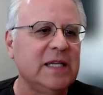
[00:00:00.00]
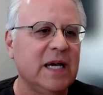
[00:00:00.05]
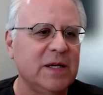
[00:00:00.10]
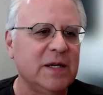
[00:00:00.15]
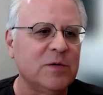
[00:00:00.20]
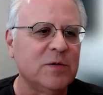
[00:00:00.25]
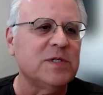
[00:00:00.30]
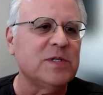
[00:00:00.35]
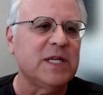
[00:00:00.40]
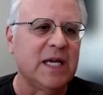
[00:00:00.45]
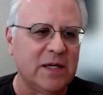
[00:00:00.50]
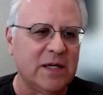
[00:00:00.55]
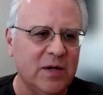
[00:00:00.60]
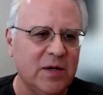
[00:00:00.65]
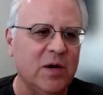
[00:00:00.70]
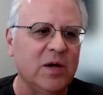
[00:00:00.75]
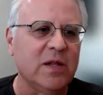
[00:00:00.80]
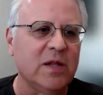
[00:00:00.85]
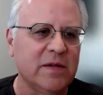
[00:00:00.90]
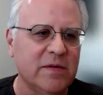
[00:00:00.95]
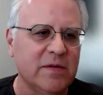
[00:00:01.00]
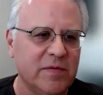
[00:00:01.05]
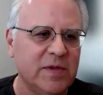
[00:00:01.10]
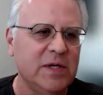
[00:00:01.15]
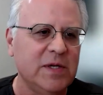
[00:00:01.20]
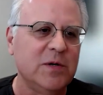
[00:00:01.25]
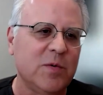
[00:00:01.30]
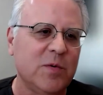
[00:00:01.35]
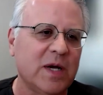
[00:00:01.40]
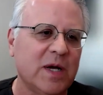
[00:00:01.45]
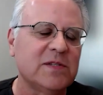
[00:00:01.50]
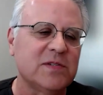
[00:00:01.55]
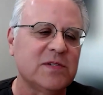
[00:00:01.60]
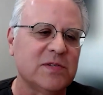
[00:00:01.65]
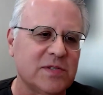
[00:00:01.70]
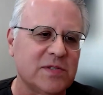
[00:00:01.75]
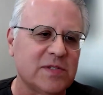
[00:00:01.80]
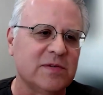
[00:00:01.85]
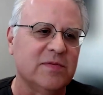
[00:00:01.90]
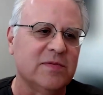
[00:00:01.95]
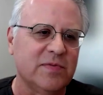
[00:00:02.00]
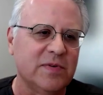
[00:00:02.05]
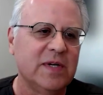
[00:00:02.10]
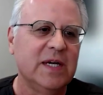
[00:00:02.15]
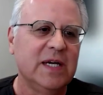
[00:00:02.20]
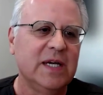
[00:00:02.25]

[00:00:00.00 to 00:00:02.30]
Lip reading: understand all of the nuances of